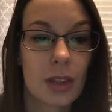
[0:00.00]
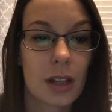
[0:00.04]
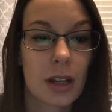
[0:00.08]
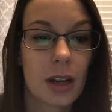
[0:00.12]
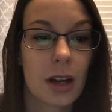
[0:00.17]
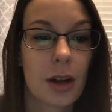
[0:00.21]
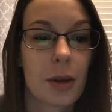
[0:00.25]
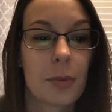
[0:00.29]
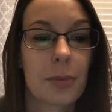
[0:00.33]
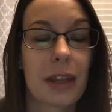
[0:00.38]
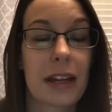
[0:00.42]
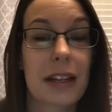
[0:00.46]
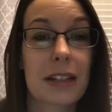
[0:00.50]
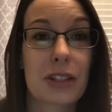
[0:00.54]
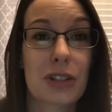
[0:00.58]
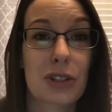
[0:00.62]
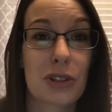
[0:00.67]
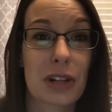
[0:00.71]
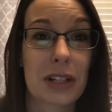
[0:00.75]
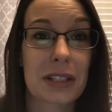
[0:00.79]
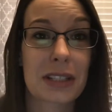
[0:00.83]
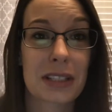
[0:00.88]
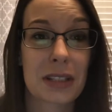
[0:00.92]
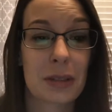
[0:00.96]
That
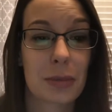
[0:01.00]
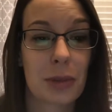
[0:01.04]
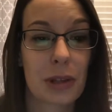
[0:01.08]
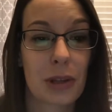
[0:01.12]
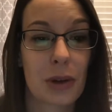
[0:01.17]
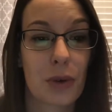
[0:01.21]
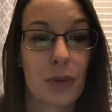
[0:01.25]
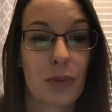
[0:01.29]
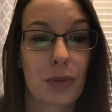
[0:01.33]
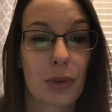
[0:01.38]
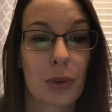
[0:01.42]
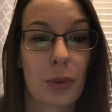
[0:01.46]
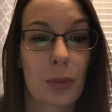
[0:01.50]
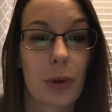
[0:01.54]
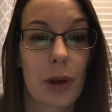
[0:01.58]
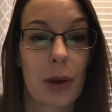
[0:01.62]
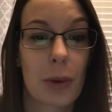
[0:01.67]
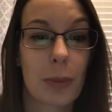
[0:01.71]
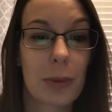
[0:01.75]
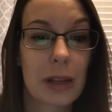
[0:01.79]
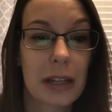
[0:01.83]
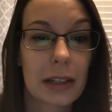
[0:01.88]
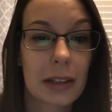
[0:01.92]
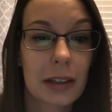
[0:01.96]
stress can be
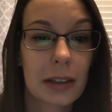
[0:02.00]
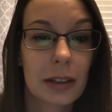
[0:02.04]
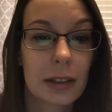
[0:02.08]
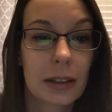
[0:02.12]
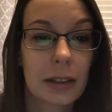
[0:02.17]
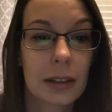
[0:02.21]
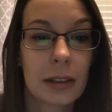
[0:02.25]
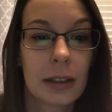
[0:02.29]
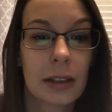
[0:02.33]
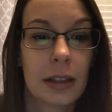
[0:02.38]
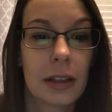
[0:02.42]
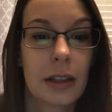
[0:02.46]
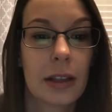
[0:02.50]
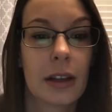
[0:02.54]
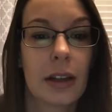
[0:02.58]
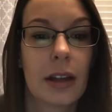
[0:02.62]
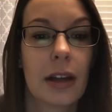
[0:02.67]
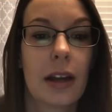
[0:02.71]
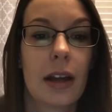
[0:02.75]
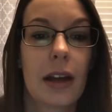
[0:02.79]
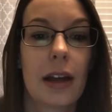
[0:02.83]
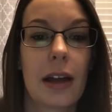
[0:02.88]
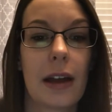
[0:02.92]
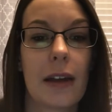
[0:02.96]
overwhelming,
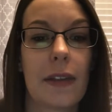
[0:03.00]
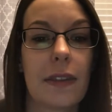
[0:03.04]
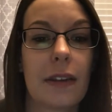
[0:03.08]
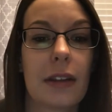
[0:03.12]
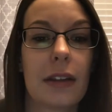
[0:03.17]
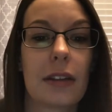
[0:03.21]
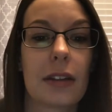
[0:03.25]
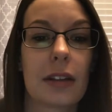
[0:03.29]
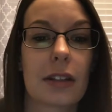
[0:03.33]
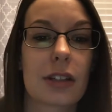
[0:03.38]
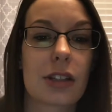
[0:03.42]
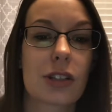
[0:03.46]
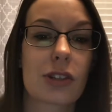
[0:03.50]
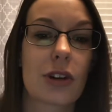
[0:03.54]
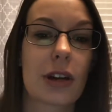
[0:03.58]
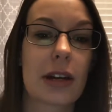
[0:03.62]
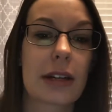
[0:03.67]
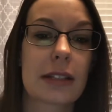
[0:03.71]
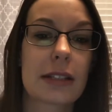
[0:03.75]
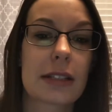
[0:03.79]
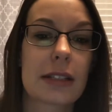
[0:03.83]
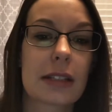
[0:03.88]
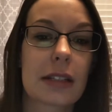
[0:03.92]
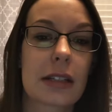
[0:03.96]
and then the
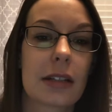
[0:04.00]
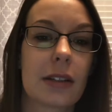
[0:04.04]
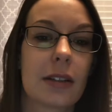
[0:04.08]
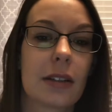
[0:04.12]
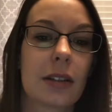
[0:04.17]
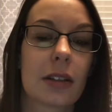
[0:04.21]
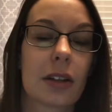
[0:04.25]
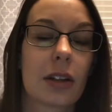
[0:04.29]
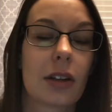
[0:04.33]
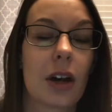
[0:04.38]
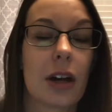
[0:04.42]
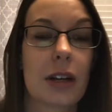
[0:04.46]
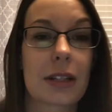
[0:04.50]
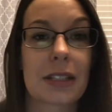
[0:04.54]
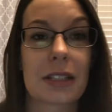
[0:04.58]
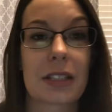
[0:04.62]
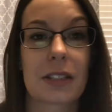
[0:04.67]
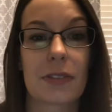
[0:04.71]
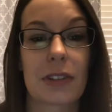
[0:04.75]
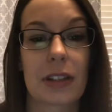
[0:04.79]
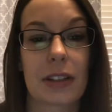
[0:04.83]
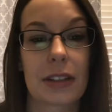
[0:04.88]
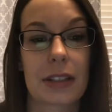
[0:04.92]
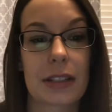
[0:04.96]
stress causes
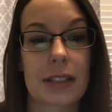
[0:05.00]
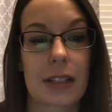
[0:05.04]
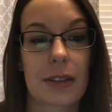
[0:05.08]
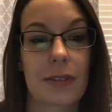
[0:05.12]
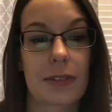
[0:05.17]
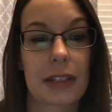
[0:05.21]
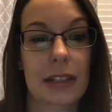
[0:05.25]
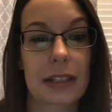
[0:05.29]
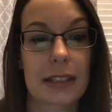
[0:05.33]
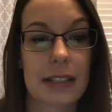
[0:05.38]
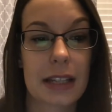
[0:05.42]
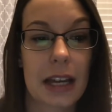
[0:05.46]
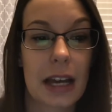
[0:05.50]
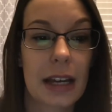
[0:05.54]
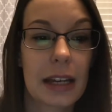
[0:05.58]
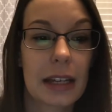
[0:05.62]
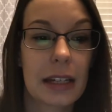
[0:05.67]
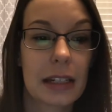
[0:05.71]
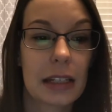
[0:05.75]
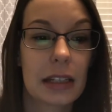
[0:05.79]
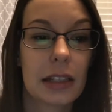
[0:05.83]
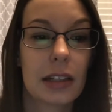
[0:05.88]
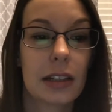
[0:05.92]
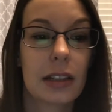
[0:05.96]
feelings of
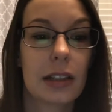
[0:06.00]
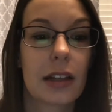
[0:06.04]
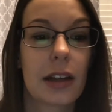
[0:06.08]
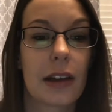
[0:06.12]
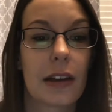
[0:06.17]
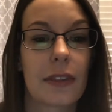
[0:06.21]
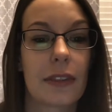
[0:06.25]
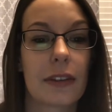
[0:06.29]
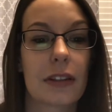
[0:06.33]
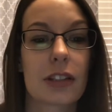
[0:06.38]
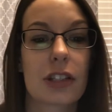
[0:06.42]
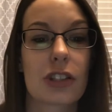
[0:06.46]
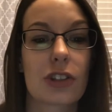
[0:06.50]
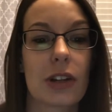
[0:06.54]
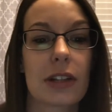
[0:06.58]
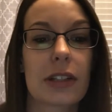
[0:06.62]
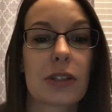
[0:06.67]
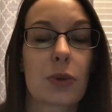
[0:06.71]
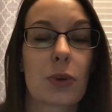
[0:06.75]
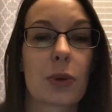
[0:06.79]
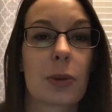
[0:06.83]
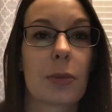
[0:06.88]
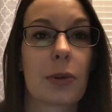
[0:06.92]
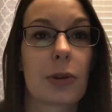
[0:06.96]
anxiety, and the stress
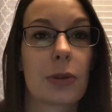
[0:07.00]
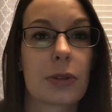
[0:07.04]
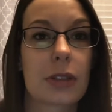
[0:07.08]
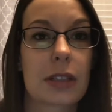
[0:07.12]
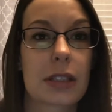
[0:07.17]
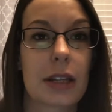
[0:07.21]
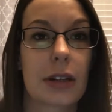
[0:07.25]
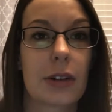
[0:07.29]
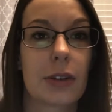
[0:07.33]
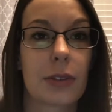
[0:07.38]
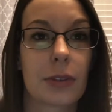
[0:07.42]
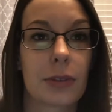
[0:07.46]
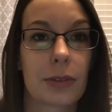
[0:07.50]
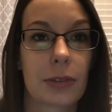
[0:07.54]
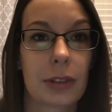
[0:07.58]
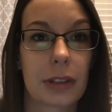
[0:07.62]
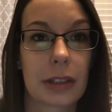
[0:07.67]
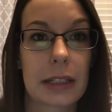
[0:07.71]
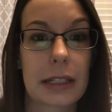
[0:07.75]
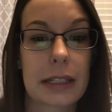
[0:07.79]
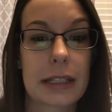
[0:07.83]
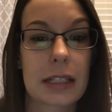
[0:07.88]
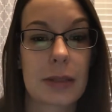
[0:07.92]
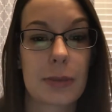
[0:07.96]
hormones that are
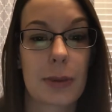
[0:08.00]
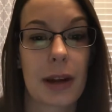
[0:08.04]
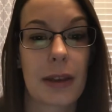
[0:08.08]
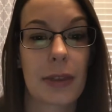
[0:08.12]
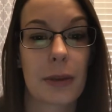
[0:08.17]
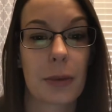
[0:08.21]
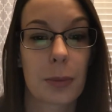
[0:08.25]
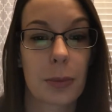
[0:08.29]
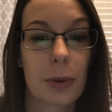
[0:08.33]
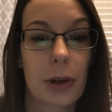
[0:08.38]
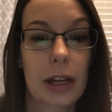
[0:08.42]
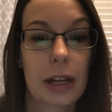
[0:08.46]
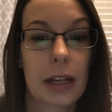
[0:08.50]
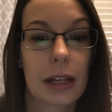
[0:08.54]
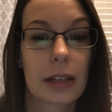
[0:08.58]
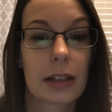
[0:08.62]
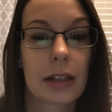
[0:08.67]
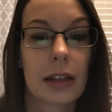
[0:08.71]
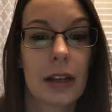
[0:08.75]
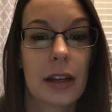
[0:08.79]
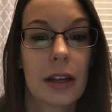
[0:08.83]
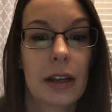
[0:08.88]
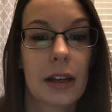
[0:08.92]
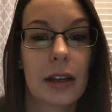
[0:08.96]
released by the brain
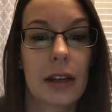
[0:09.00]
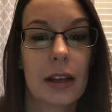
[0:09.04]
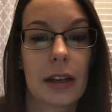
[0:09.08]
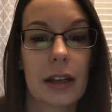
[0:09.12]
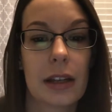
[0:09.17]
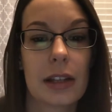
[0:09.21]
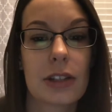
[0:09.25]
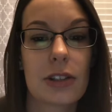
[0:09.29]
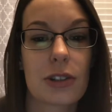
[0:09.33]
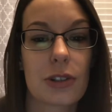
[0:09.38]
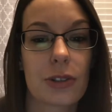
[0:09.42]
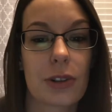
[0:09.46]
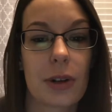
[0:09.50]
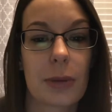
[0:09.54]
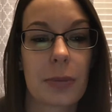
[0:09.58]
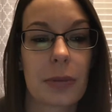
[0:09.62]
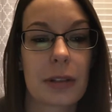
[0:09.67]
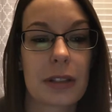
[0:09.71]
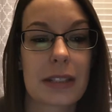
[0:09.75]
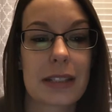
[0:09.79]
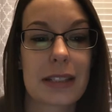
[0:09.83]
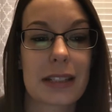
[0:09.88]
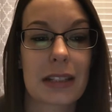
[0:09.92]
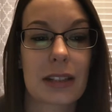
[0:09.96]
interrupt
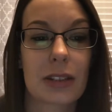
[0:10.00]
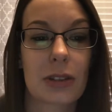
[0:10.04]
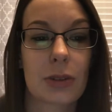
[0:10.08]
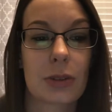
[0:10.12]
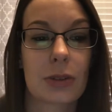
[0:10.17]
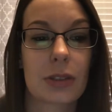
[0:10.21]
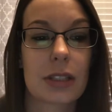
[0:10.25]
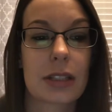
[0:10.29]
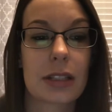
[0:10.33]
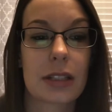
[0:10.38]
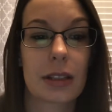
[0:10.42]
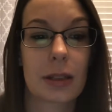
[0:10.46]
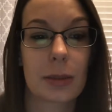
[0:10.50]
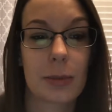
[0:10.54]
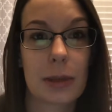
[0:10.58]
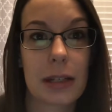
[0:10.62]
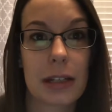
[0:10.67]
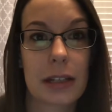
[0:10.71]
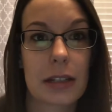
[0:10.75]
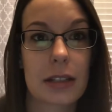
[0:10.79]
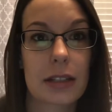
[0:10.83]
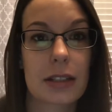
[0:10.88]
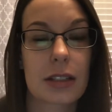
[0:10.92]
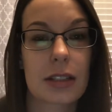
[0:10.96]
the signals to the
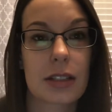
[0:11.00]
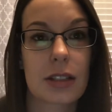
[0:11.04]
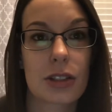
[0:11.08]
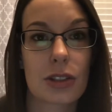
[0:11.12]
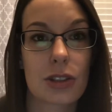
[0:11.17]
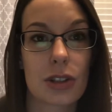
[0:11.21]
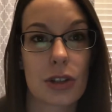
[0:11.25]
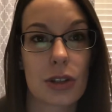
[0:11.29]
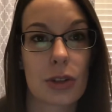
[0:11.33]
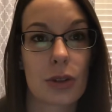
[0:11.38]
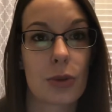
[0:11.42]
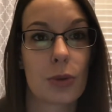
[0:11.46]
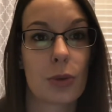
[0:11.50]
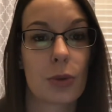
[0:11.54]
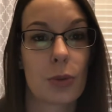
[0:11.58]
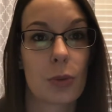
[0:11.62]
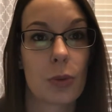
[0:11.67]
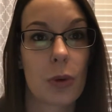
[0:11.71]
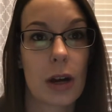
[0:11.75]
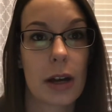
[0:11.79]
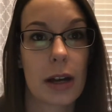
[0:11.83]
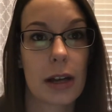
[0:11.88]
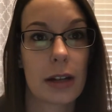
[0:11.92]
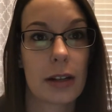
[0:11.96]
penis to,
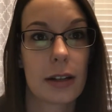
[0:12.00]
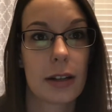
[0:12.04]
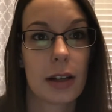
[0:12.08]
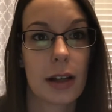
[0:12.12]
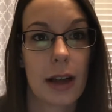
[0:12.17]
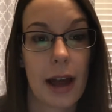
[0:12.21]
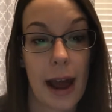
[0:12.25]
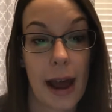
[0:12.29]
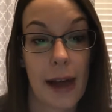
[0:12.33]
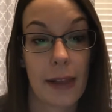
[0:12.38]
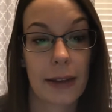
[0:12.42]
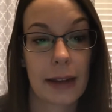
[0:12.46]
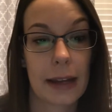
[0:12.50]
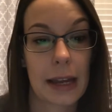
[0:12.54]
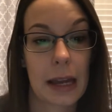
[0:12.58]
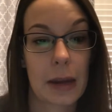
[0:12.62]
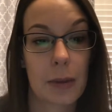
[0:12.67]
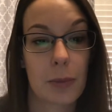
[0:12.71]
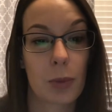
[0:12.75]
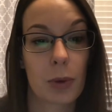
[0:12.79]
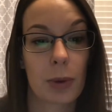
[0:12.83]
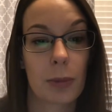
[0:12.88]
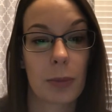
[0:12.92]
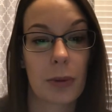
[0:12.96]
one, allocate
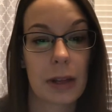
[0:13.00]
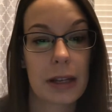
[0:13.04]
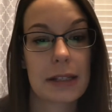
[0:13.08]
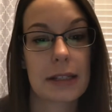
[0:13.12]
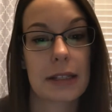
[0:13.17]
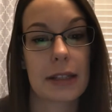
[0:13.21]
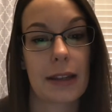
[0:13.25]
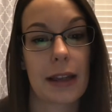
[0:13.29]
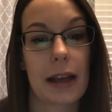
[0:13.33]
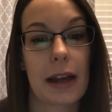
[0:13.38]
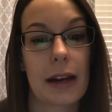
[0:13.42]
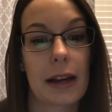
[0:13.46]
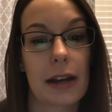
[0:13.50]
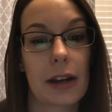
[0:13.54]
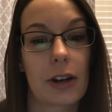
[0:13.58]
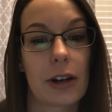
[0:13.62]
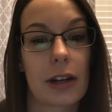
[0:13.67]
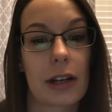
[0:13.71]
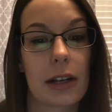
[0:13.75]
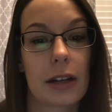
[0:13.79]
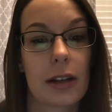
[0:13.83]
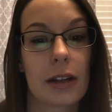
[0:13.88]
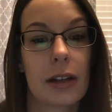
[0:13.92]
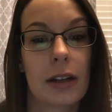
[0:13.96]
more blood to that
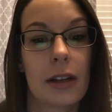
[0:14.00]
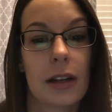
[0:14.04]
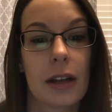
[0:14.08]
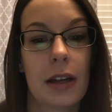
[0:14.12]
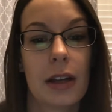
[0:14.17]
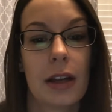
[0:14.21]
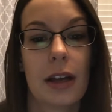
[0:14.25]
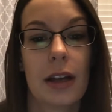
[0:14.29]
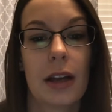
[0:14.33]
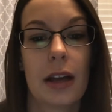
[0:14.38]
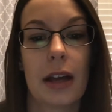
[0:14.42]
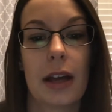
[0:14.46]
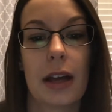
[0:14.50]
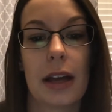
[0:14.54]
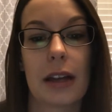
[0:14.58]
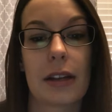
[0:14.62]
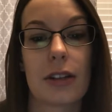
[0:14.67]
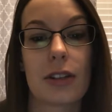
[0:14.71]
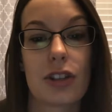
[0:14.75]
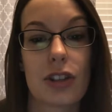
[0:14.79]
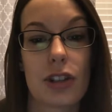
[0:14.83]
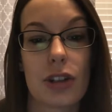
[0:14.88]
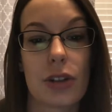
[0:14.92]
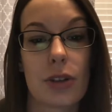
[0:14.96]
area, and
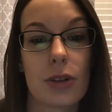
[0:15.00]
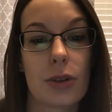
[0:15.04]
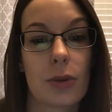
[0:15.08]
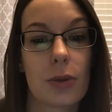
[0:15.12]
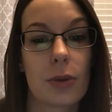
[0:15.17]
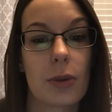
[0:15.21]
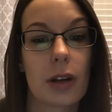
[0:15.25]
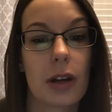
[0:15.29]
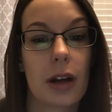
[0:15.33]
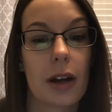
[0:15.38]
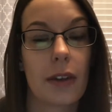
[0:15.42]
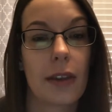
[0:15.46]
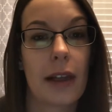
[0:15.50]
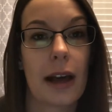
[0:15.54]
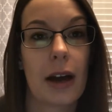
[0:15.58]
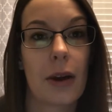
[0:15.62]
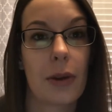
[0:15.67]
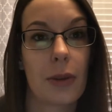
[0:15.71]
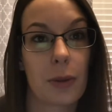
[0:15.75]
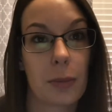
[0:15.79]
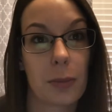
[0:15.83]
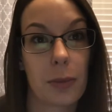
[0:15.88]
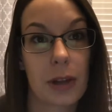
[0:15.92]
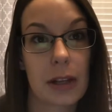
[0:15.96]
two, allow
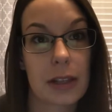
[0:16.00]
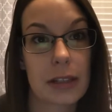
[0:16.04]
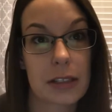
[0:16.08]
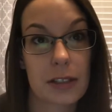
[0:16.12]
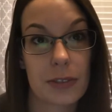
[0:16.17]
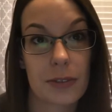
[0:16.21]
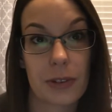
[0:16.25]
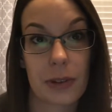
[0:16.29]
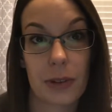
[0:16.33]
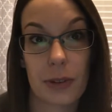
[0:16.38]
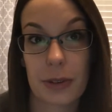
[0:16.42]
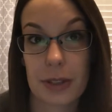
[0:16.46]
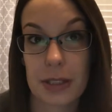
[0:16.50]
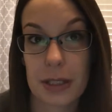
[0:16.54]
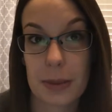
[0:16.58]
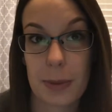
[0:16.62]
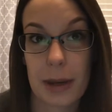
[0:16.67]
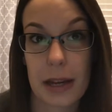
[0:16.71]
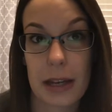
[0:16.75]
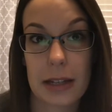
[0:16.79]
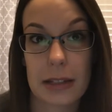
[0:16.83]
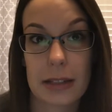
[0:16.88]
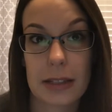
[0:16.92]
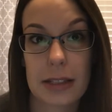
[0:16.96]
the blood to fill the
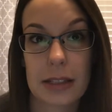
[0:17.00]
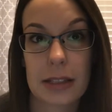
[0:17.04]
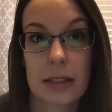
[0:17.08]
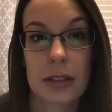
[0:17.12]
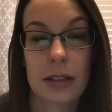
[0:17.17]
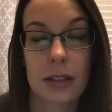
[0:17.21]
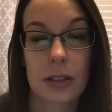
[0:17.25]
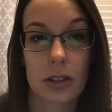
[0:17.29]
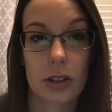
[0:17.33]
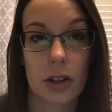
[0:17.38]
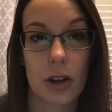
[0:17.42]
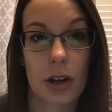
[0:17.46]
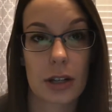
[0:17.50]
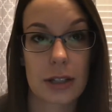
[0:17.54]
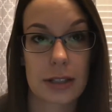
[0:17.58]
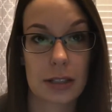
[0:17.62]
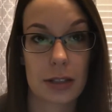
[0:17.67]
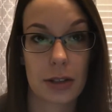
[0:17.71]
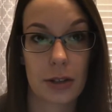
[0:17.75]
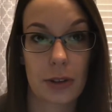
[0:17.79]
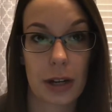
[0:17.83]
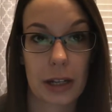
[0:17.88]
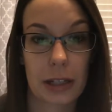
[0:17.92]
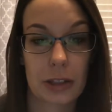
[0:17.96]
space to cause an
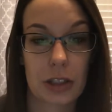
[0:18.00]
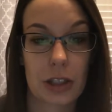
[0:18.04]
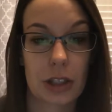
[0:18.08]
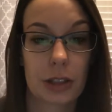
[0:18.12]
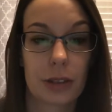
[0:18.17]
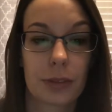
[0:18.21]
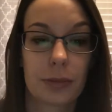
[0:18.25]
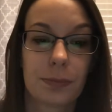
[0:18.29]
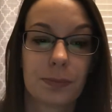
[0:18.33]
erection.